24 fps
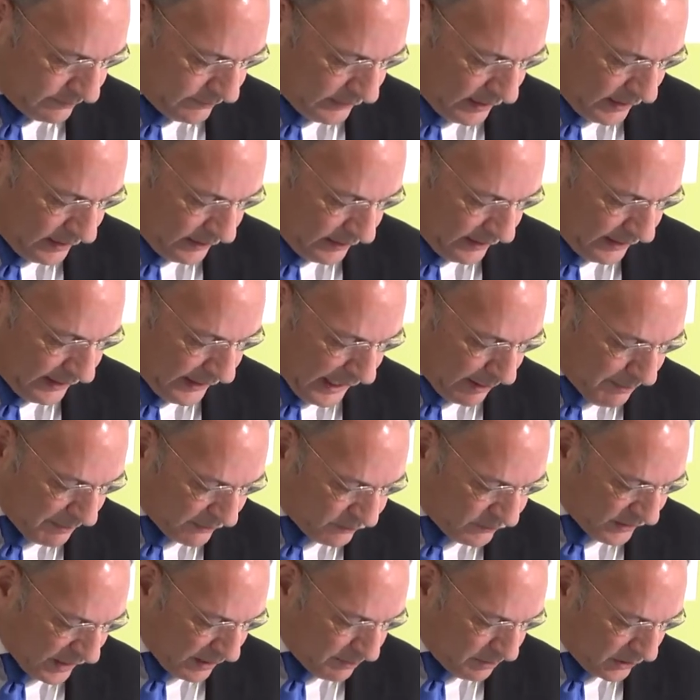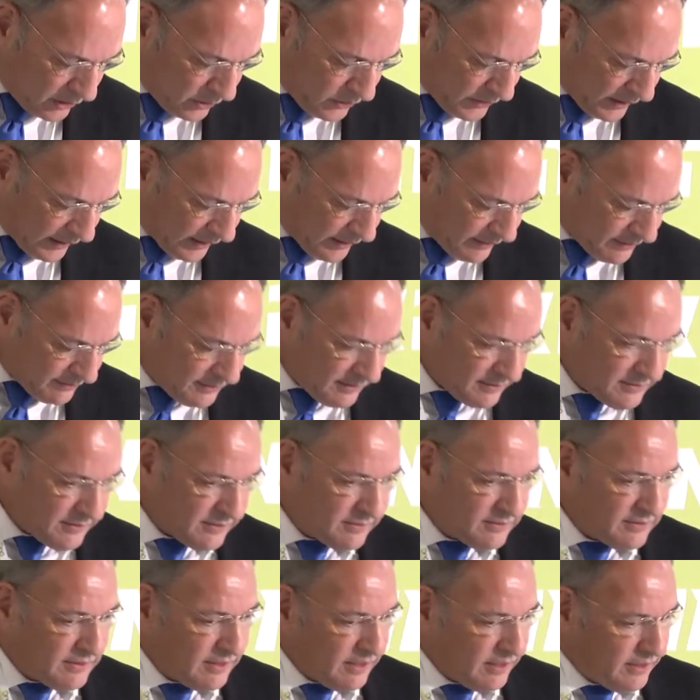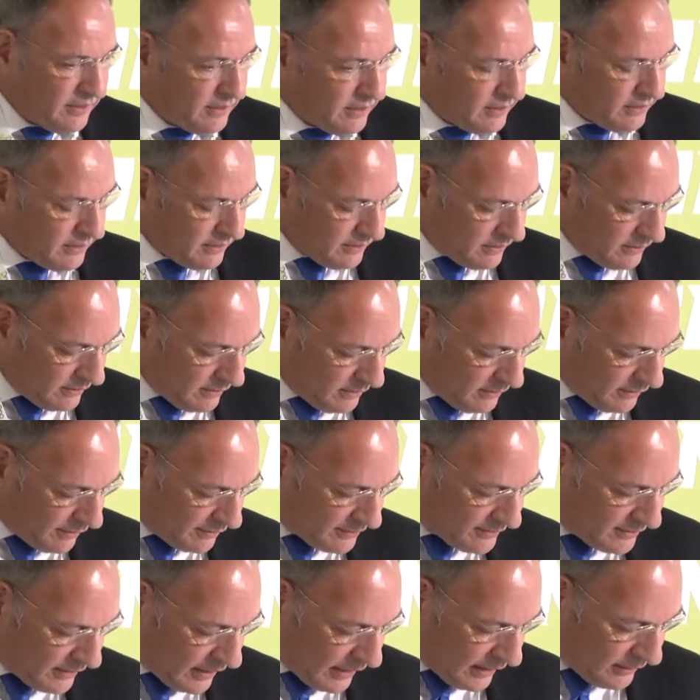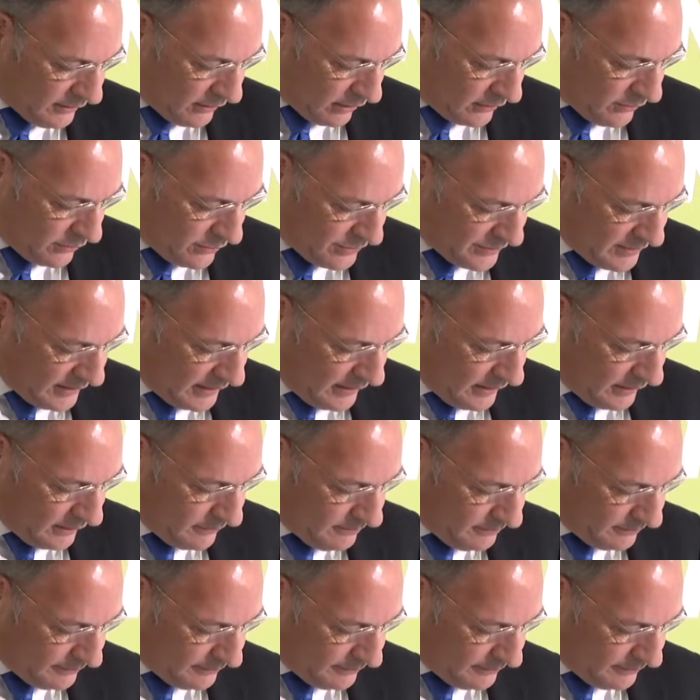in the MFW case. This is the slide that you see.